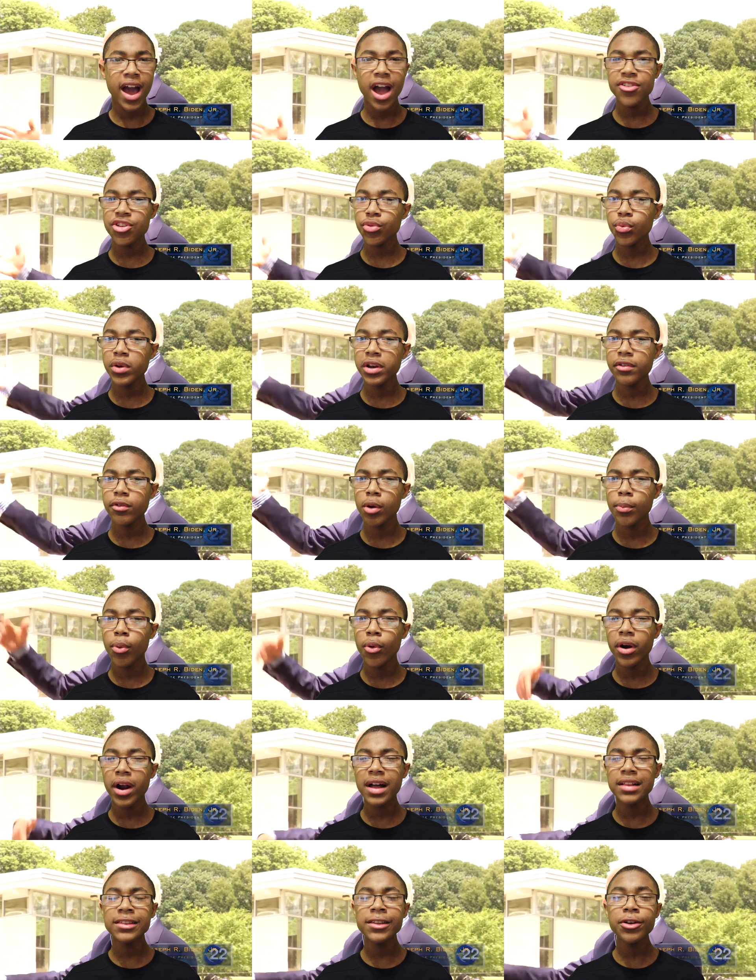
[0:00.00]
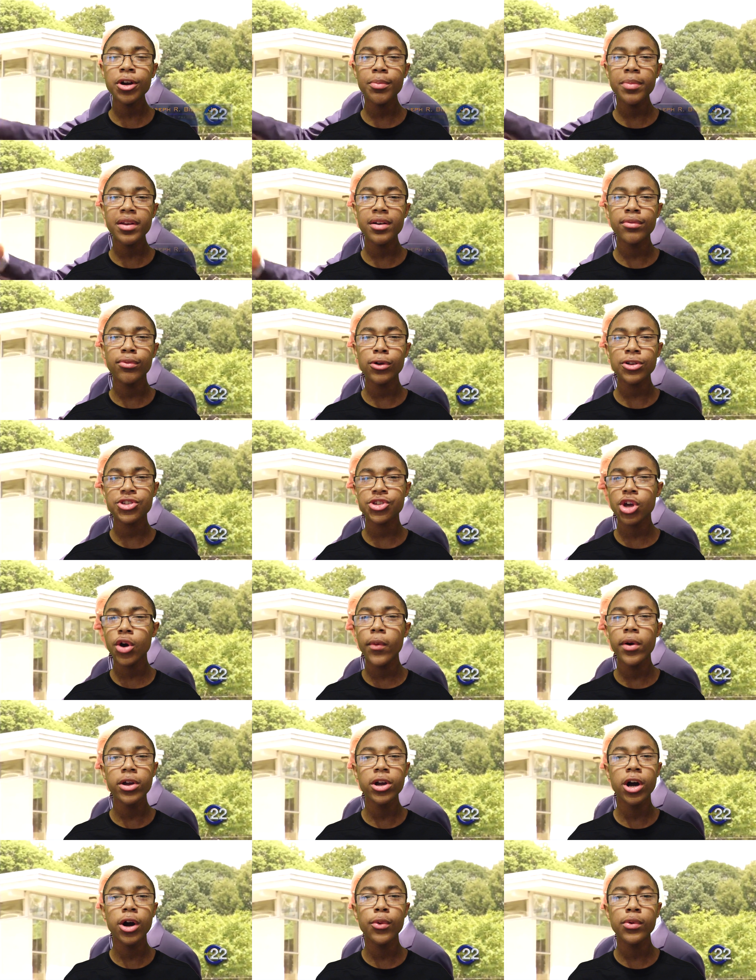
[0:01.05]
I just want to report a little bit of what's
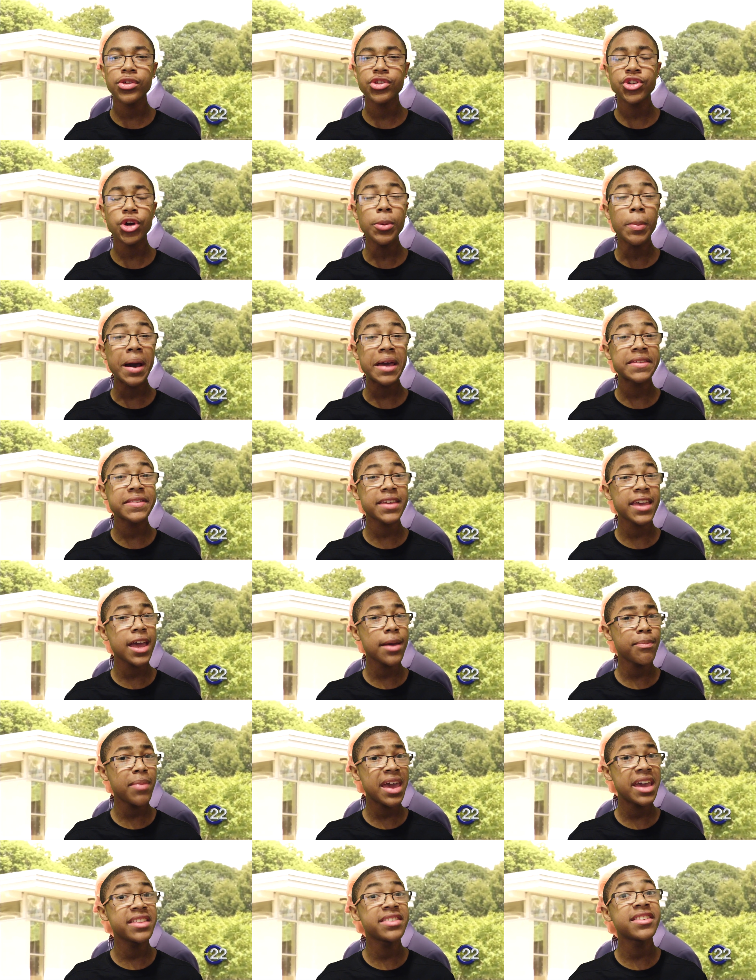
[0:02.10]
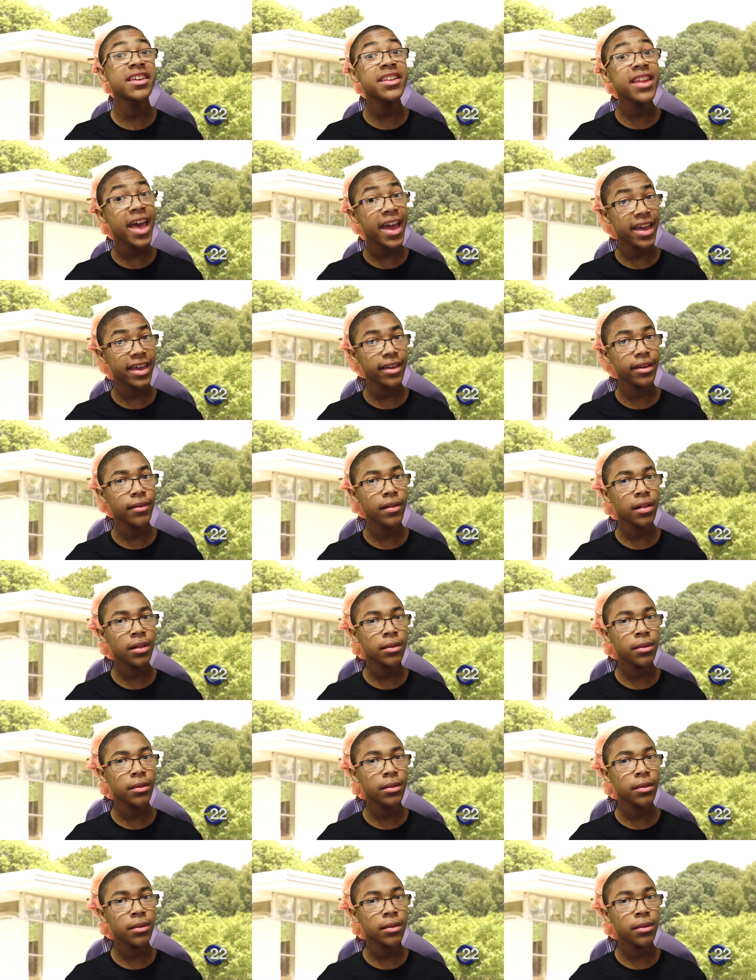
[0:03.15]
going on with Joe Biden's campaign today.